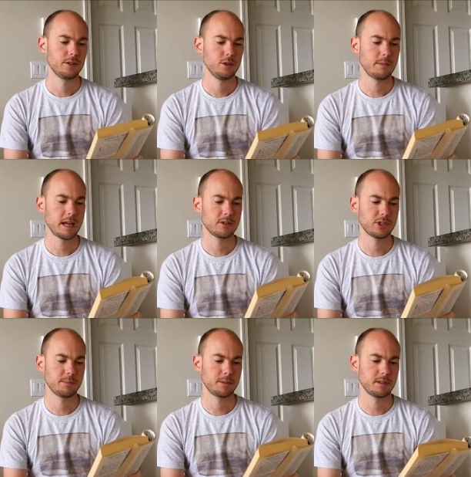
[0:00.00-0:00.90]
2
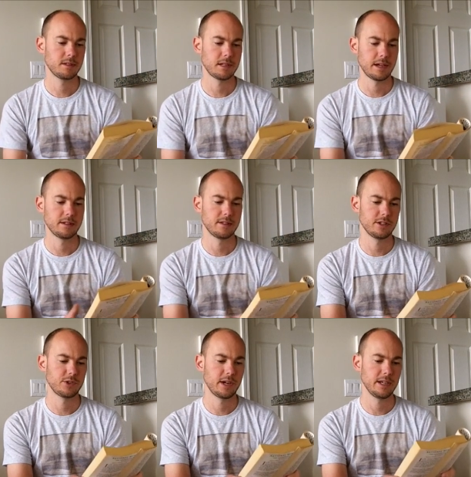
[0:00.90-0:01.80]
battleships assigned to
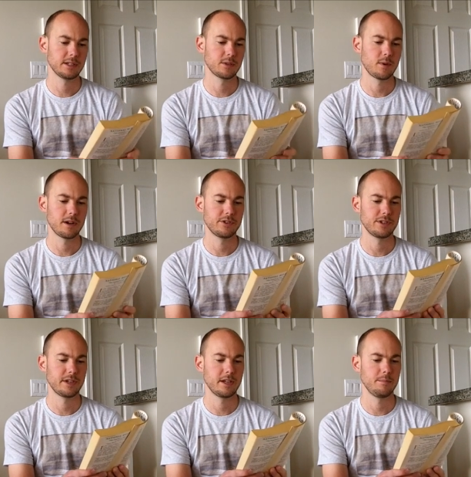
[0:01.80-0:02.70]
the training
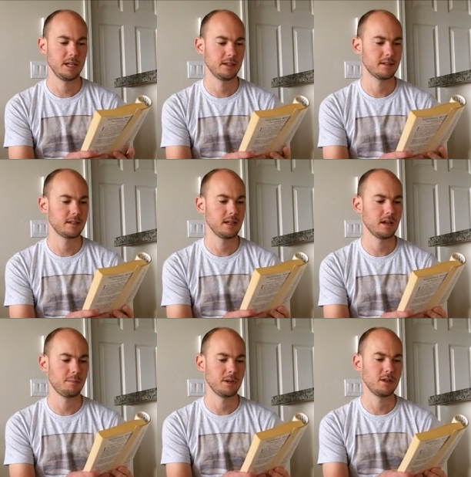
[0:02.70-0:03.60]
squadron had been at sea
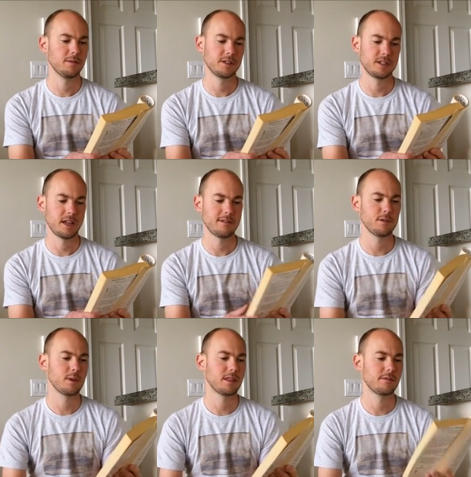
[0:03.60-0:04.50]
on maneuvers in
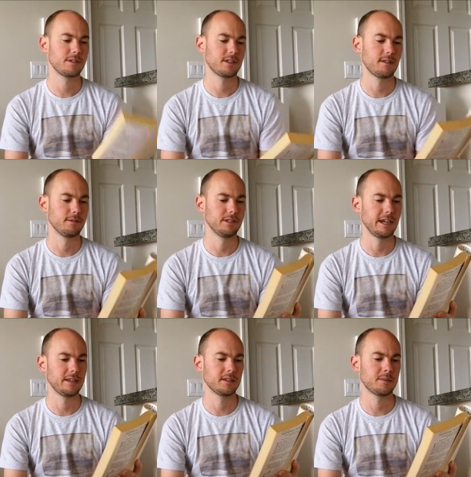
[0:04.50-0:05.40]
heavy weather for several
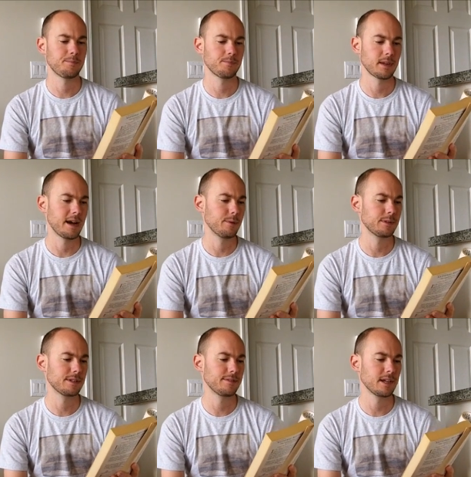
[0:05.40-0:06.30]
days. I was
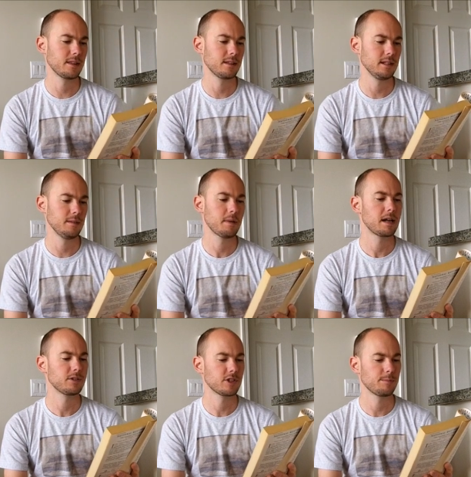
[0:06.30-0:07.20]
serving on the lead
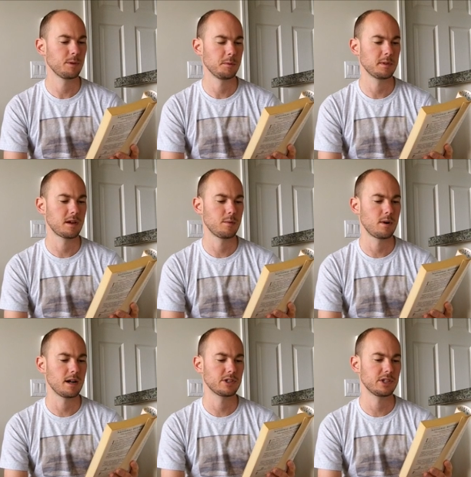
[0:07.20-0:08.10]
battleship and was on
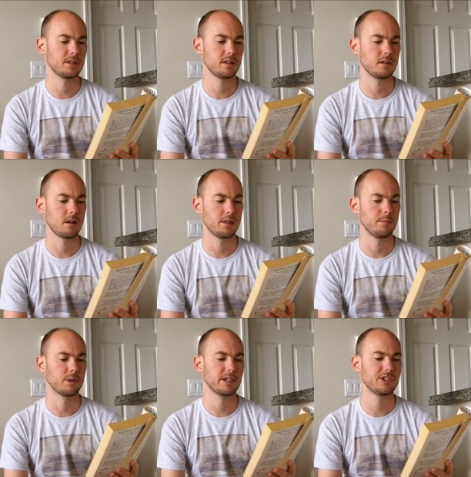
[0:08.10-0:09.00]
watch on the
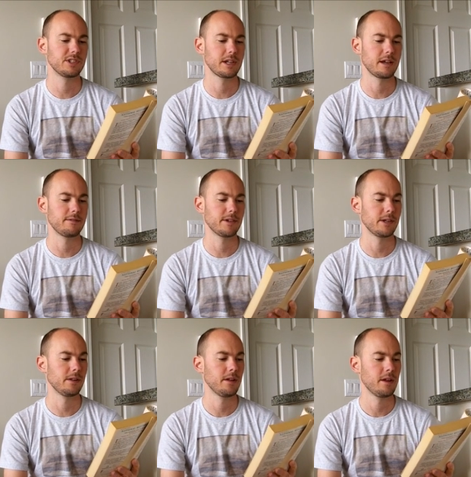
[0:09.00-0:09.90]
bridge as night fell.